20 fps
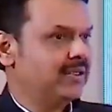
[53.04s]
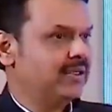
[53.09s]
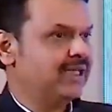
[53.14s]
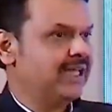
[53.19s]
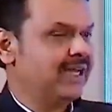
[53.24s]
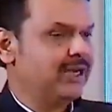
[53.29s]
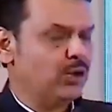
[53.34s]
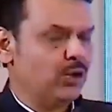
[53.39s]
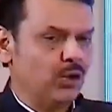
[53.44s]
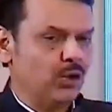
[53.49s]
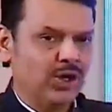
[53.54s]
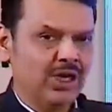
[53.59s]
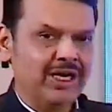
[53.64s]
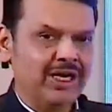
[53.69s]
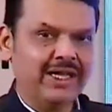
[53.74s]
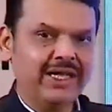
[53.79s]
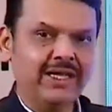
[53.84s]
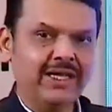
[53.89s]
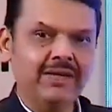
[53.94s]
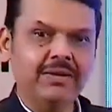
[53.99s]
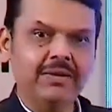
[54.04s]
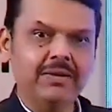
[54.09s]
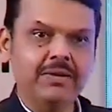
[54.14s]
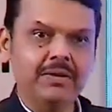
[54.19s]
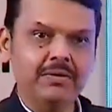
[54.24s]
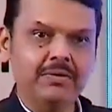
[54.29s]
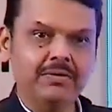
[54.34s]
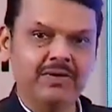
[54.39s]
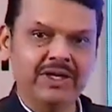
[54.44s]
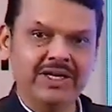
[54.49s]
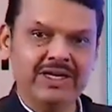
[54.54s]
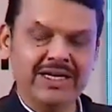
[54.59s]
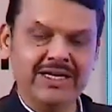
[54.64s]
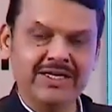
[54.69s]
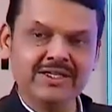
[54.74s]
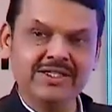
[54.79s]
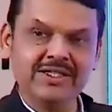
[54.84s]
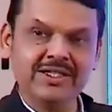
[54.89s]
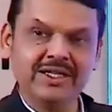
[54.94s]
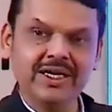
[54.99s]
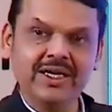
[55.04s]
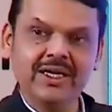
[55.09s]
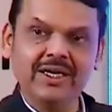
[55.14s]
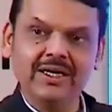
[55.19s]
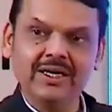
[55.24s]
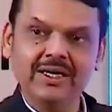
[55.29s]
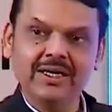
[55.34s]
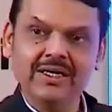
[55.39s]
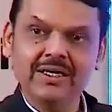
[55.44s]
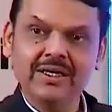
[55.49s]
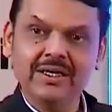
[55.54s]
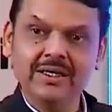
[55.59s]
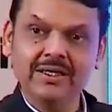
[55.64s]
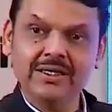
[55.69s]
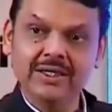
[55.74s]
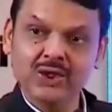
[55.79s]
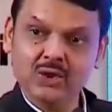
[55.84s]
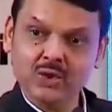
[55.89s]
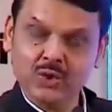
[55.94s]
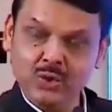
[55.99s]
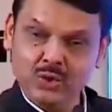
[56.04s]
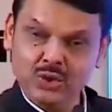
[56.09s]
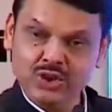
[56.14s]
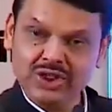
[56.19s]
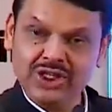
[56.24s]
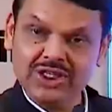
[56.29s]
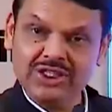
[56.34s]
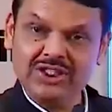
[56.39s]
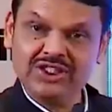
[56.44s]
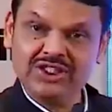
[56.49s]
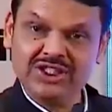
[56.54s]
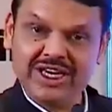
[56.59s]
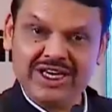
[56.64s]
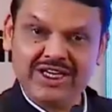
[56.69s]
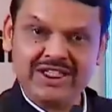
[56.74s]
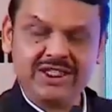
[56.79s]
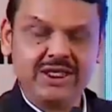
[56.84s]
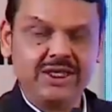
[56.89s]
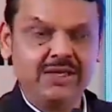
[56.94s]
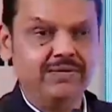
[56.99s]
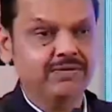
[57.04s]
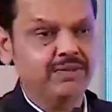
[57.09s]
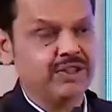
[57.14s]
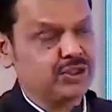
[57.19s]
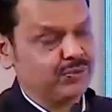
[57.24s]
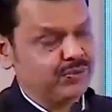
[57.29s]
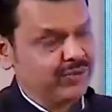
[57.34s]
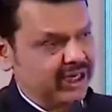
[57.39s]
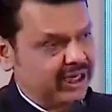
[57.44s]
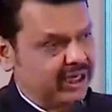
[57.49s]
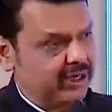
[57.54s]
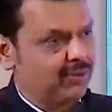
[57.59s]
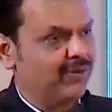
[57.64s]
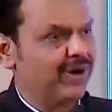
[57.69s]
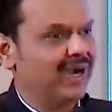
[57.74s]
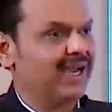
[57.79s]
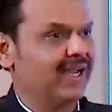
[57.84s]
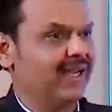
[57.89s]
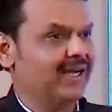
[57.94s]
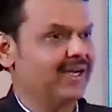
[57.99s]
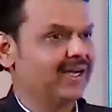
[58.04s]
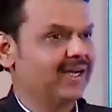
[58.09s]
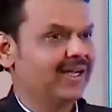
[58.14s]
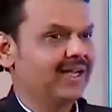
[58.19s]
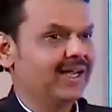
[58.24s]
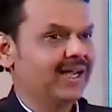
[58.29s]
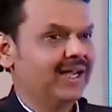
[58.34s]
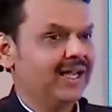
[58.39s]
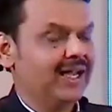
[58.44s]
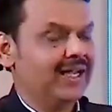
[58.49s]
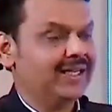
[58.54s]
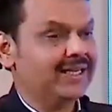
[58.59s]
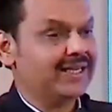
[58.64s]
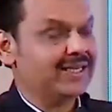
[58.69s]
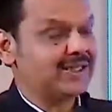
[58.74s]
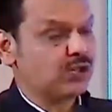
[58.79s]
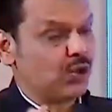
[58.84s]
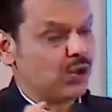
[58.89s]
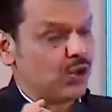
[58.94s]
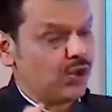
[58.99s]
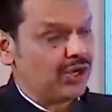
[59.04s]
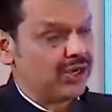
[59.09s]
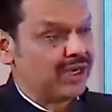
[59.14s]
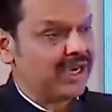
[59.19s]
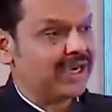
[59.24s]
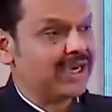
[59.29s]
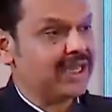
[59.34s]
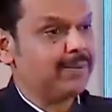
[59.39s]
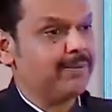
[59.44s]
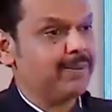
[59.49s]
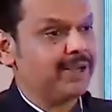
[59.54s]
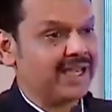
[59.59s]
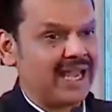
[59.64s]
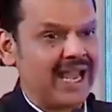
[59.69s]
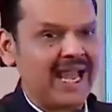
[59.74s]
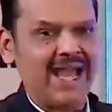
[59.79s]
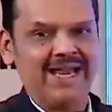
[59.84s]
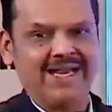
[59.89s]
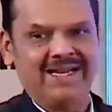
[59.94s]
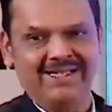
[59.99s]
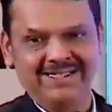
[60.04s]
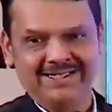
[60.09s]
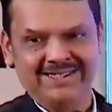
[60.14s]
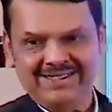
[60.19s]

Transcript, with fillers: Then only we can see the social change which we require and that has already began